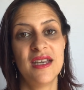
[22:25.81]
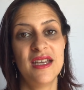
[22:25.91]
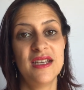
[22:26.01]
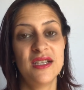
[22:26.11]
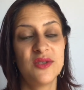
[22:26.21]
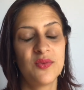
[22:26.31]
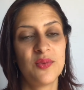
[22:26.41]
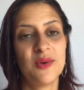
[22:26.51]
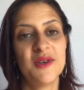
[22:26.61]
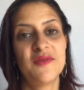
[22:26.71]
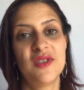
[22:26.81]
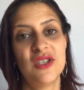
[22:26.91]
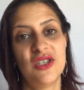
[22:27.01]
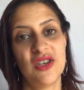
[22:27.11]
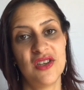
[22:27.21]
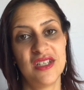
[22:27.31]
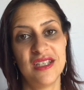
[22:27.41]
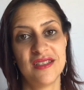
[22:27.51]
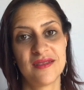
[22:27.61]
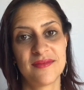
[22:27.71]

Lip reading: it is worth the journey.